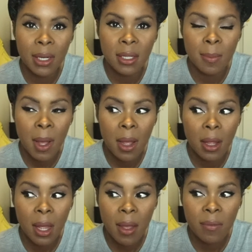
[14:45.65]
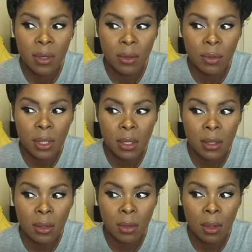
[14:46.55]
it's by. I haven't used it in
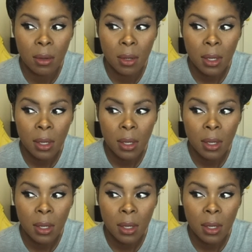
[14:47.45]
so long.